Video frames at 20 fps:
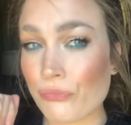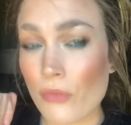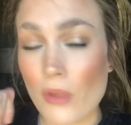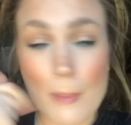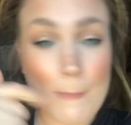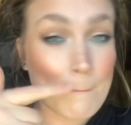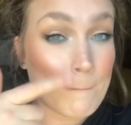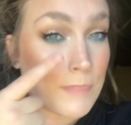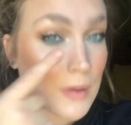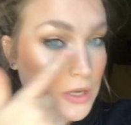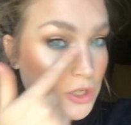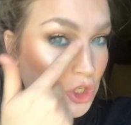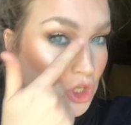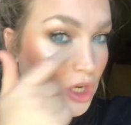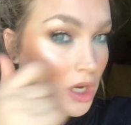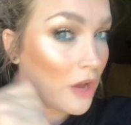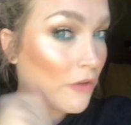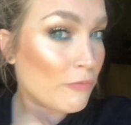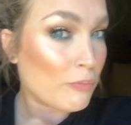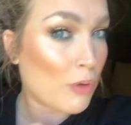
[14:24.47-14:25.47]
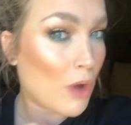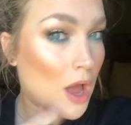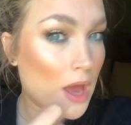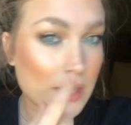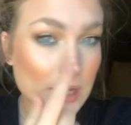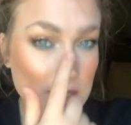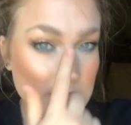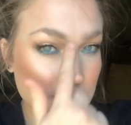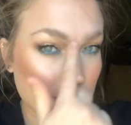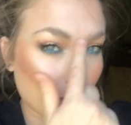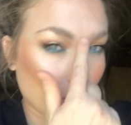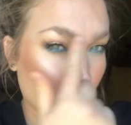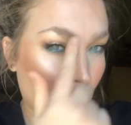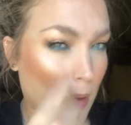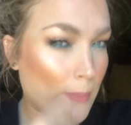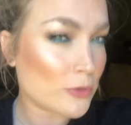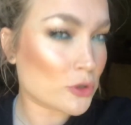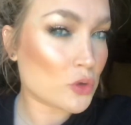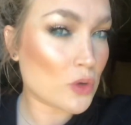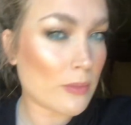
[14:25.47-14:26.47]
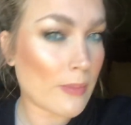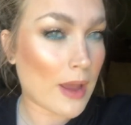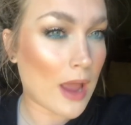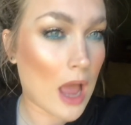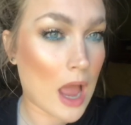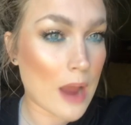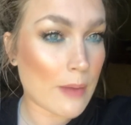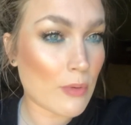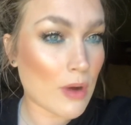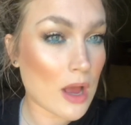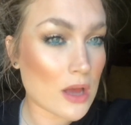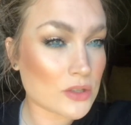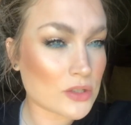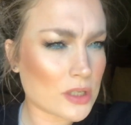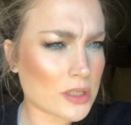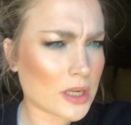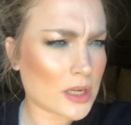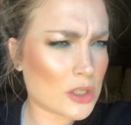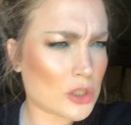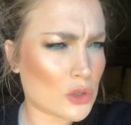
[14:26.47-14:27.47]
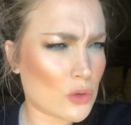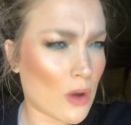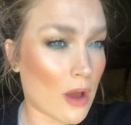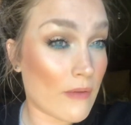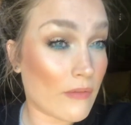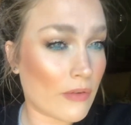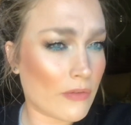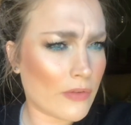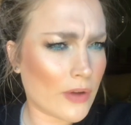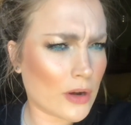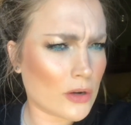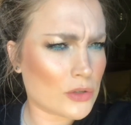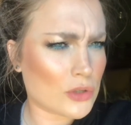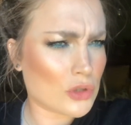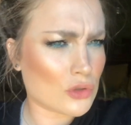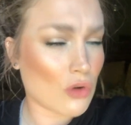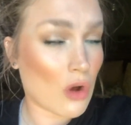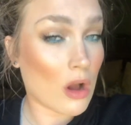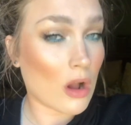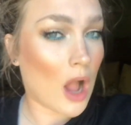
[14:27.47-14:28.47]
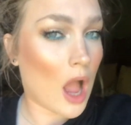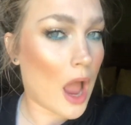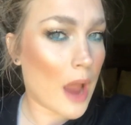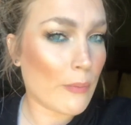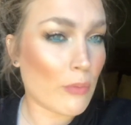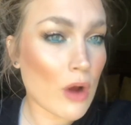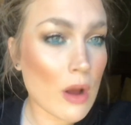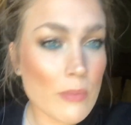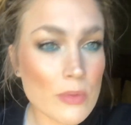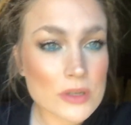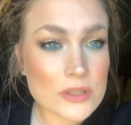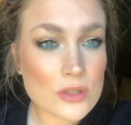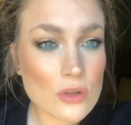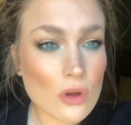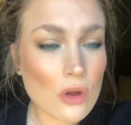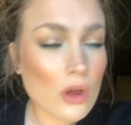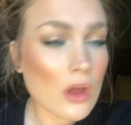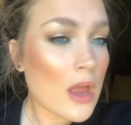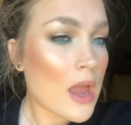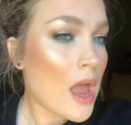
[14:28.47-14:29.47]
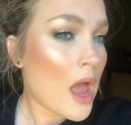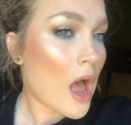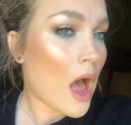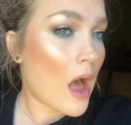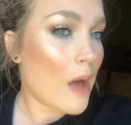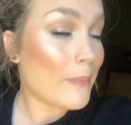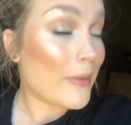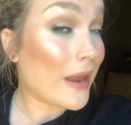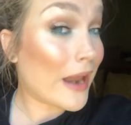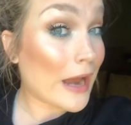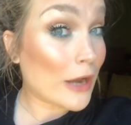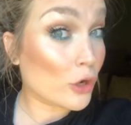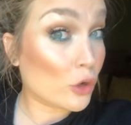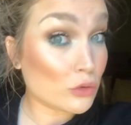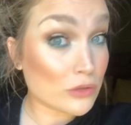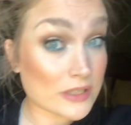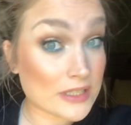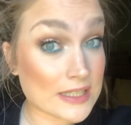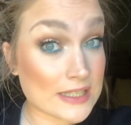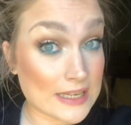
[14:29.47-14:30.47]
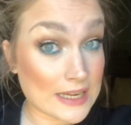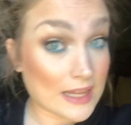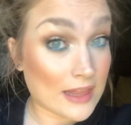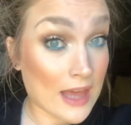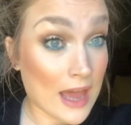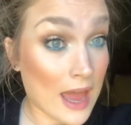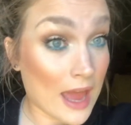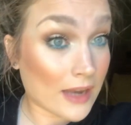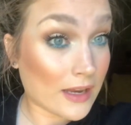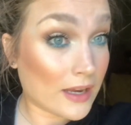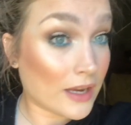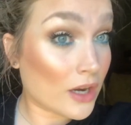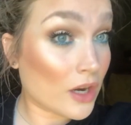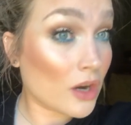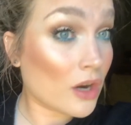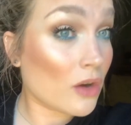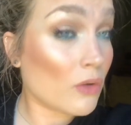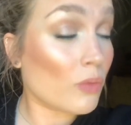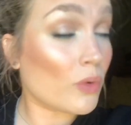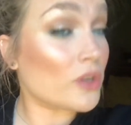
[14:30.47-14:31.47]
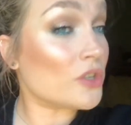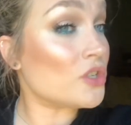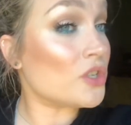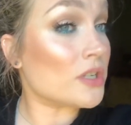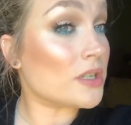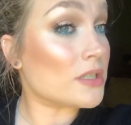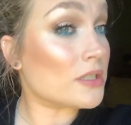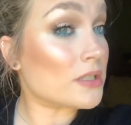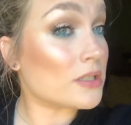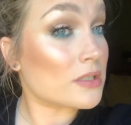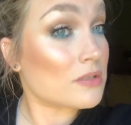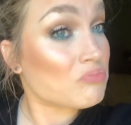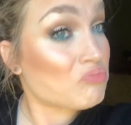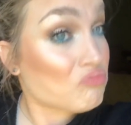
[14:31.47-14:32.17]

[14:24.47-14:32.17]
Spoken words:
bunching of product like right between my eyebrows, because I do have a very strong eyebrow muscle, and I don't see that here, which is